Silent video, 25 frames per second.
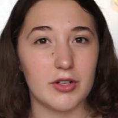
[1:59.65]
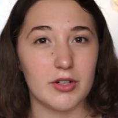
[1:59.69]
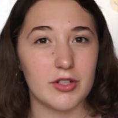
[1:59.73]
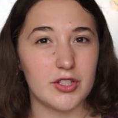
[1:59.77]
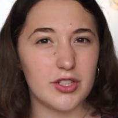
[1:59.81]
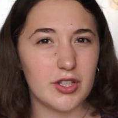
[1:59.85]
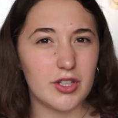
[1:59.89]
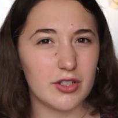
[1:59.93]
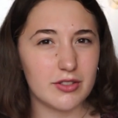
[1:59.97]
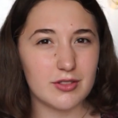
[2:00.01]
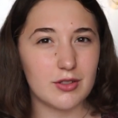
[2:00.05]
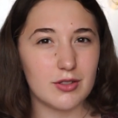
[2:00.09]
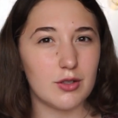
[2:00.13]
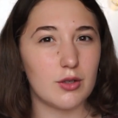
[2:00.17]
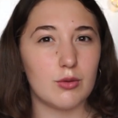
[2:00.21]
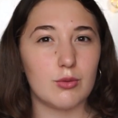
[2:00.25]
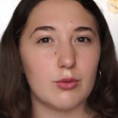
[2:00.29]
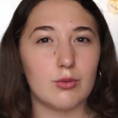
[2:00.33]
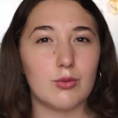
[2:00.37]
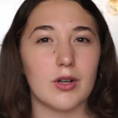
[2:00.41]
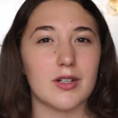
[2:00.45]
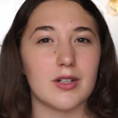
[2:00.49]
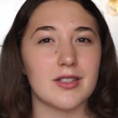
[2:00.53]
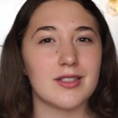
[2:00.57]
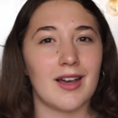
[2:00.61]
She doesn't know
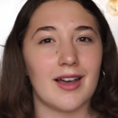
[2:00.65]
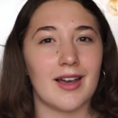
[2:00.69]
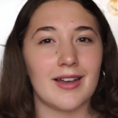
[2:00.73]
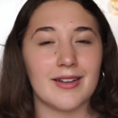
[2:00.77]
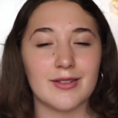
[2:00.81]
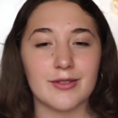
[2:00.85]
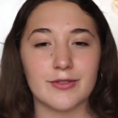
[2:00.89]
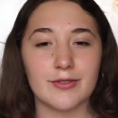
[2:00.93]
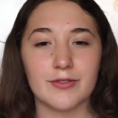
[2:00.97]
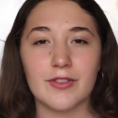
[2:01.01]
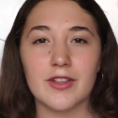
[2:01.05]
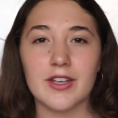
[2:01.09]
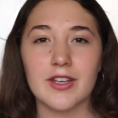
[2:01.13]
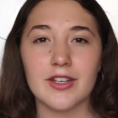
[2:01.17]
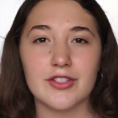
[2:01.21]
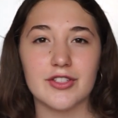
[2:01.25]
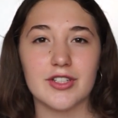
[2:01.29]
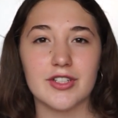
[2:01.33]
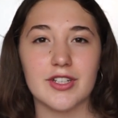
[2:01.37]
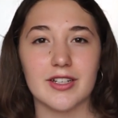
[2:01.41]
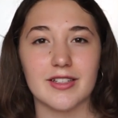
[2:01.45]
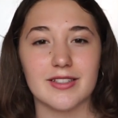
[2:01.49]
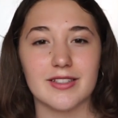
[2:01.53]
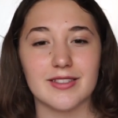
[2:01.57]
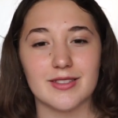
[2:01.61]
what kind of thing she
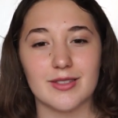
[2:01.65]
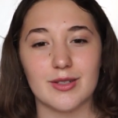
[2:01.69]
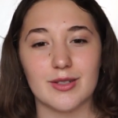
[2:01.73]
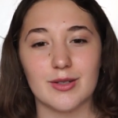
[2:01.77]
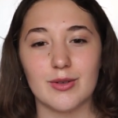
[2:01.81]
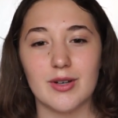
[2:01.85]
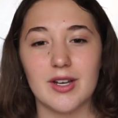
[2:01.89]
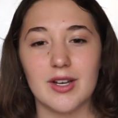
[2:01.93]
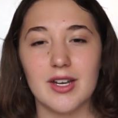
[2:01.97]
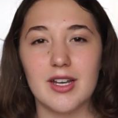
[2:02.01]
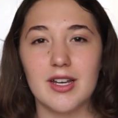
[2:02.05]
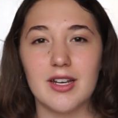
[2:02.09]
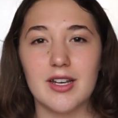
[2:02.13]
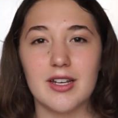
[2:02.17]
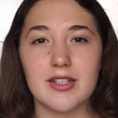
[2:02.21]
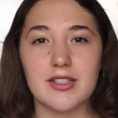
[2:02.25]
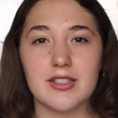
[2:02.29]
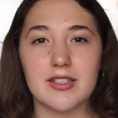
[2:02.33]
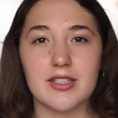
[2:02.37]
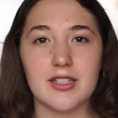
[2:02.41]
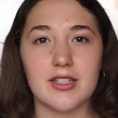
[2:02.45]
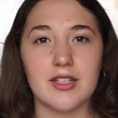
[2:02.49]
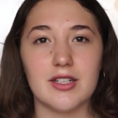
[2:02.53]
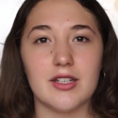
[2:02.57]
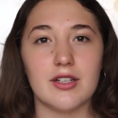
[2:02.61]
is, so
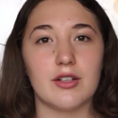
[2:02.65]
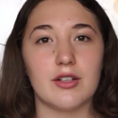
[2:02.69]
she